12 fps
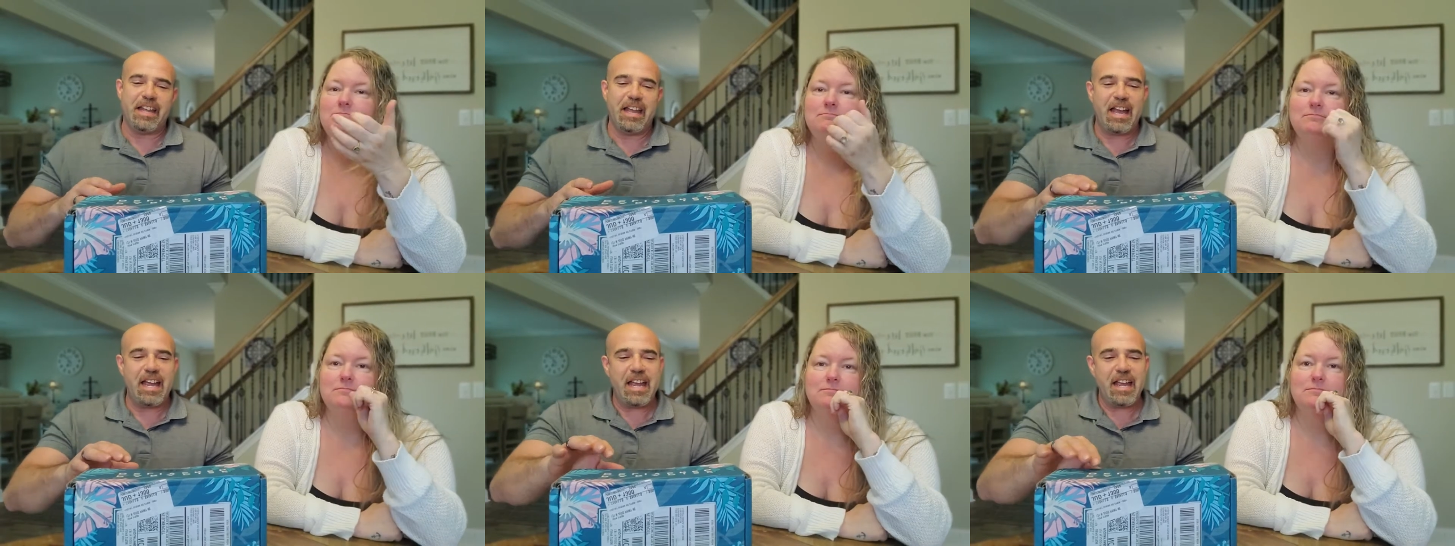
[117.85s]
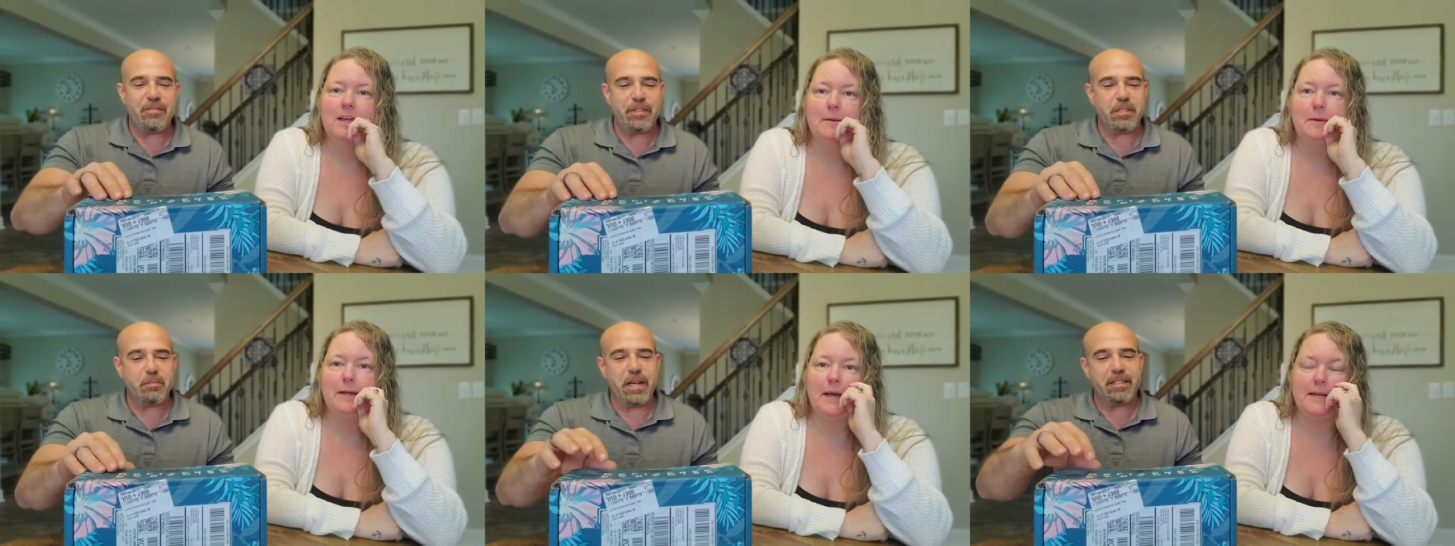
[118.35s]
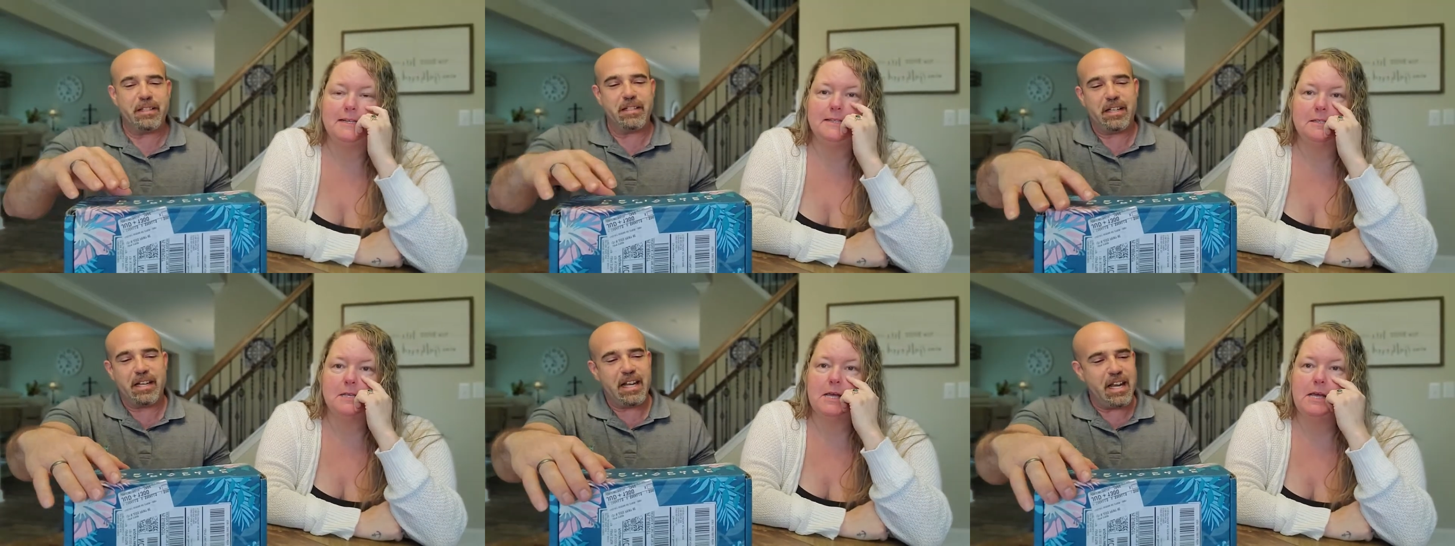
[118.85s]
Speaker 1: I half That'd expected. Nice.
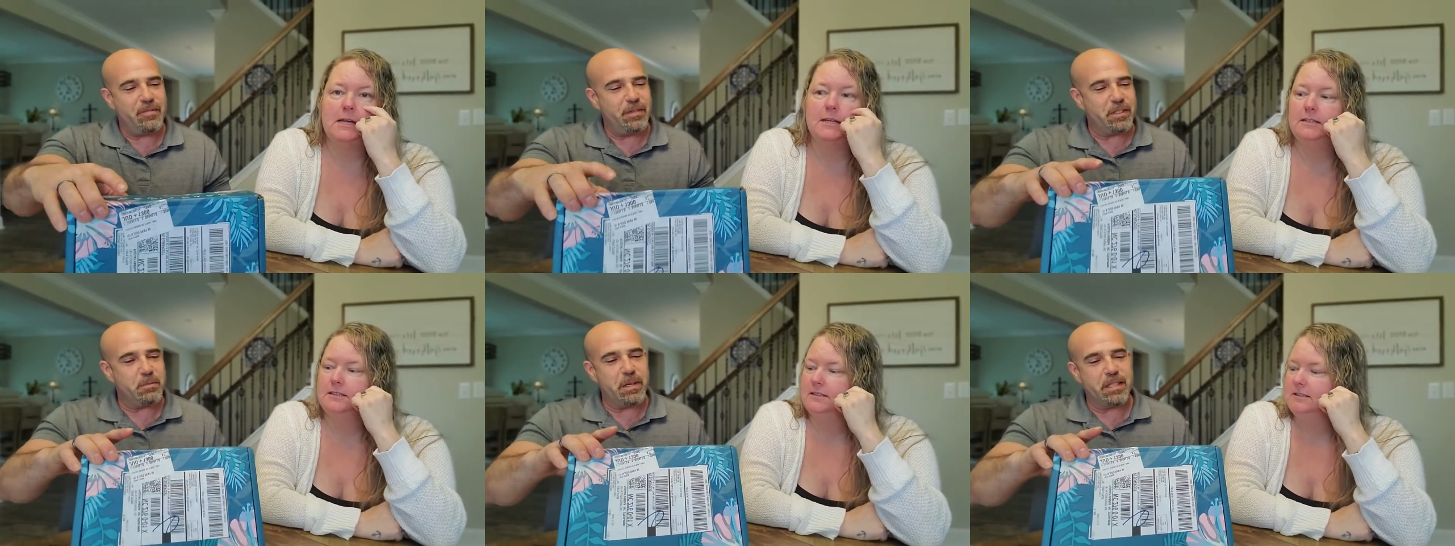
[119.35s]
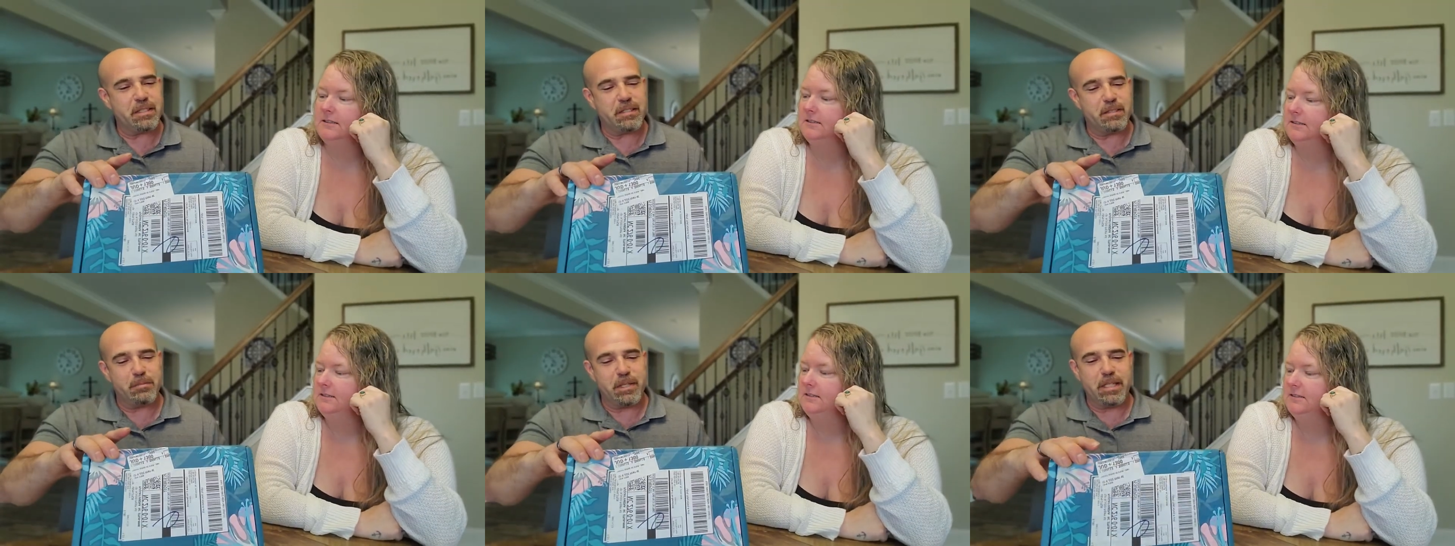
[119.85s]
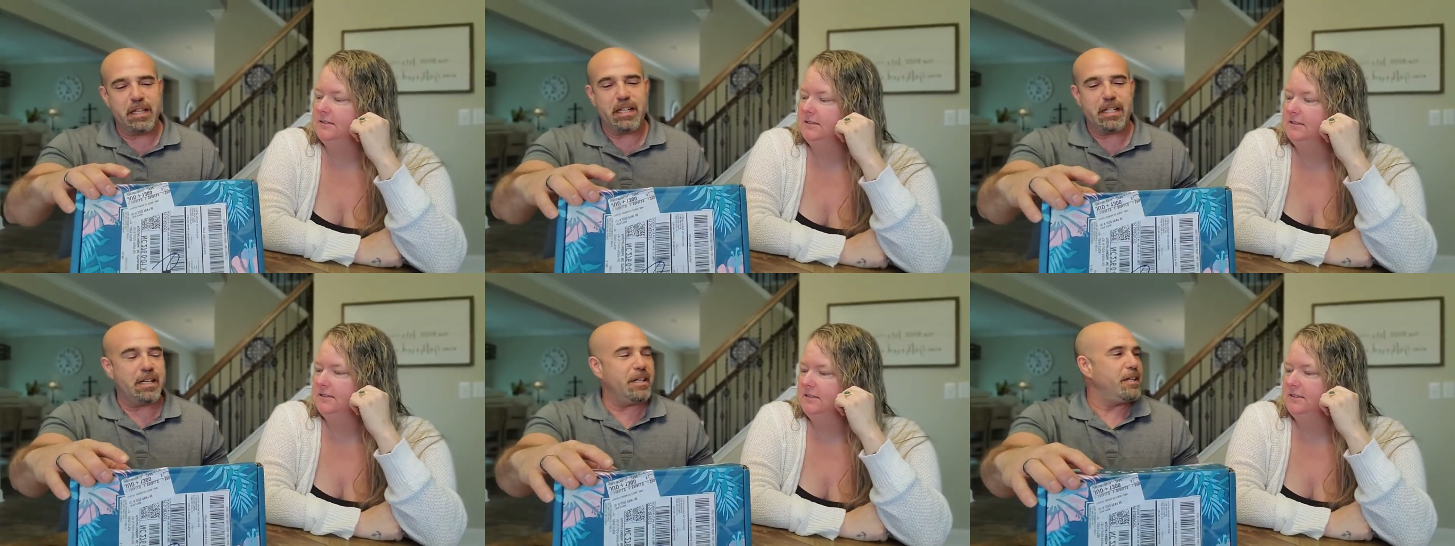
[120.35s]
I have expected to be like
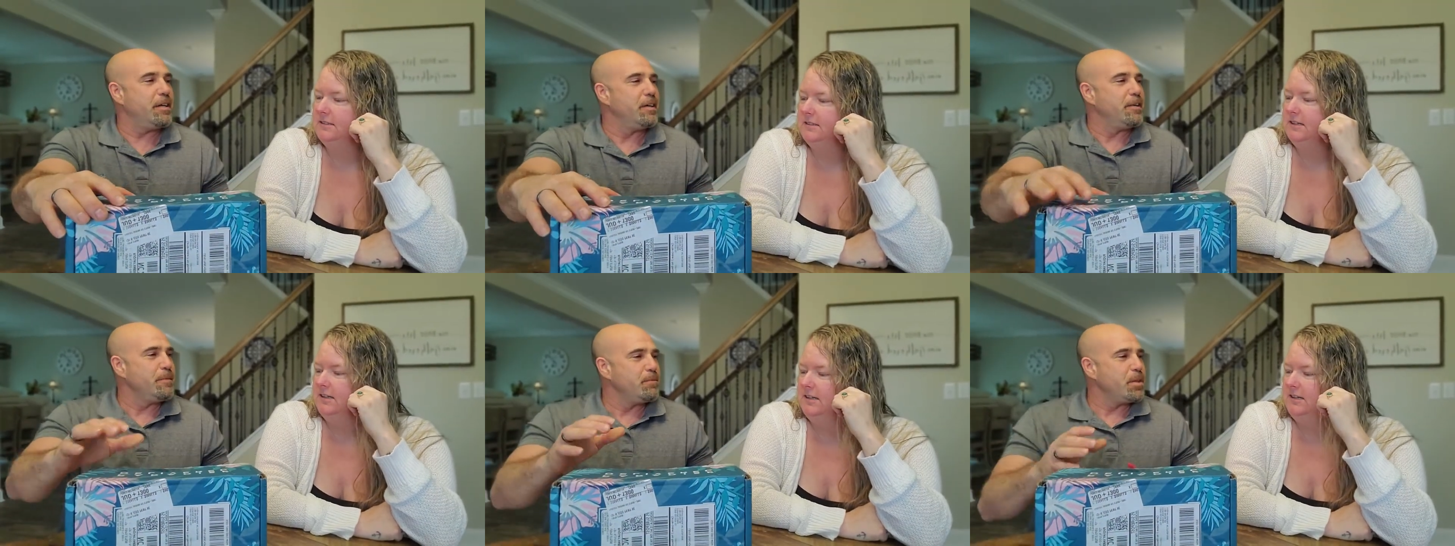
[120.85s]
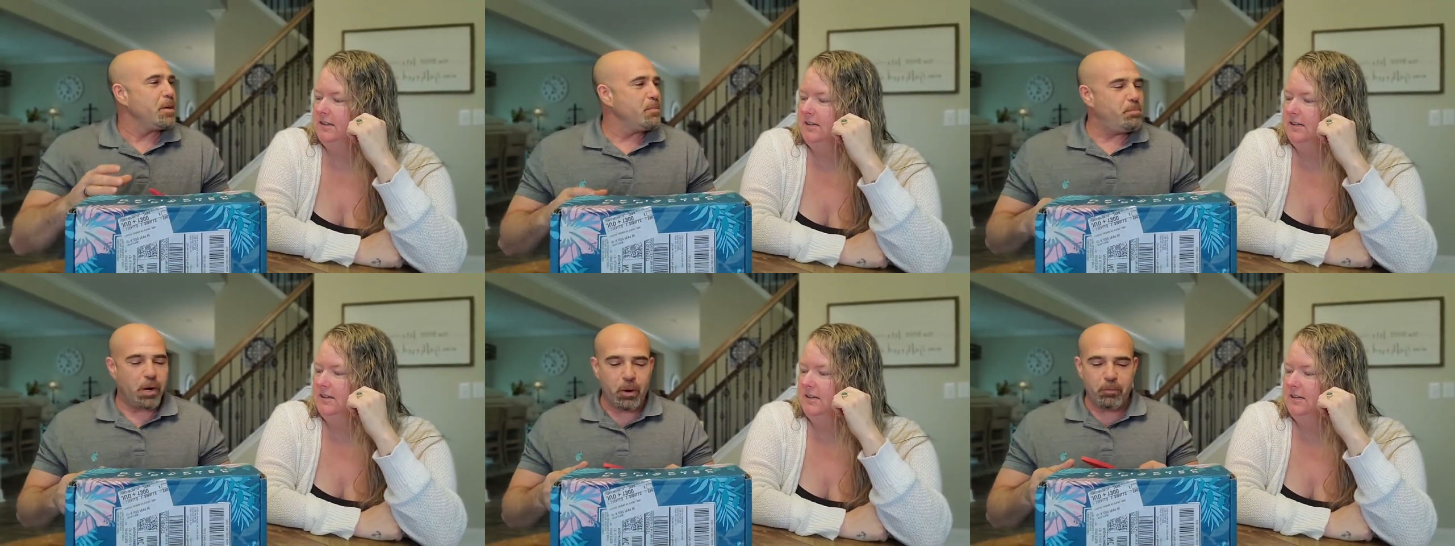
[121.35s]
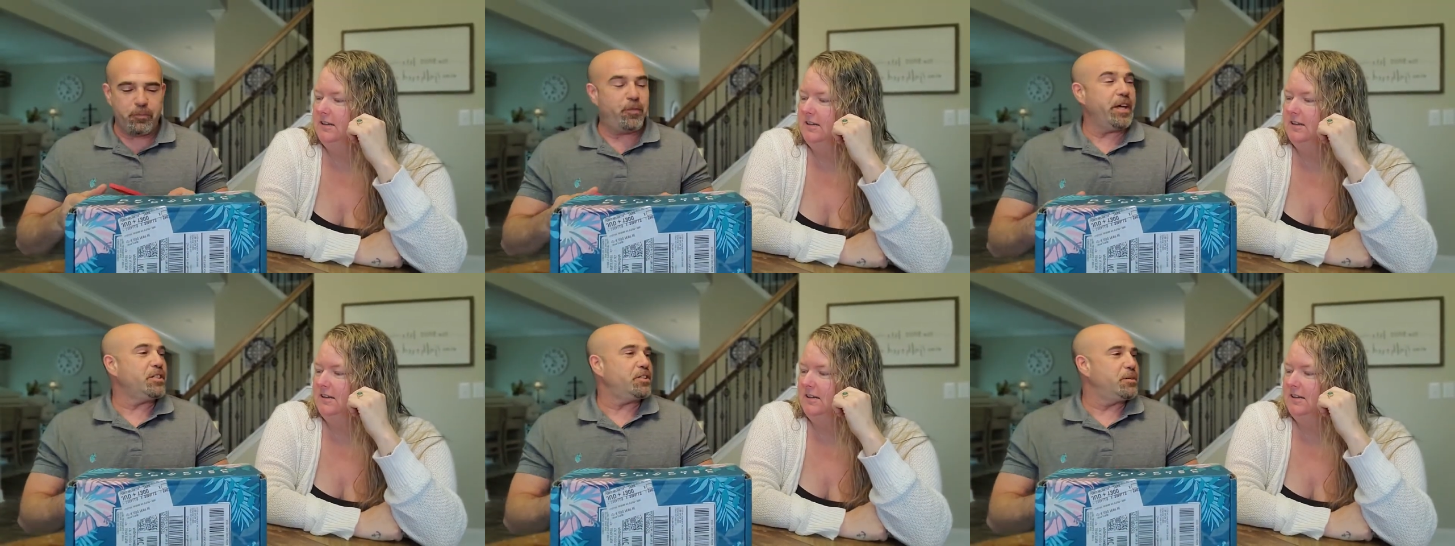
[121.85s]
a Pulp
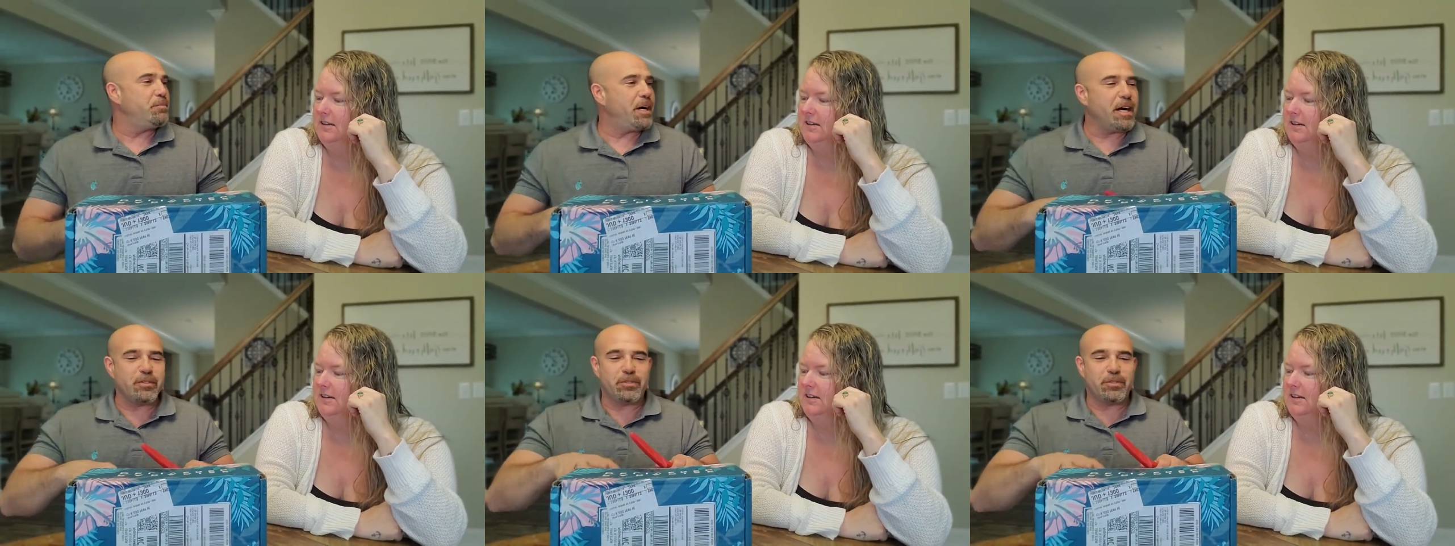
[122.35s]
Fiction box.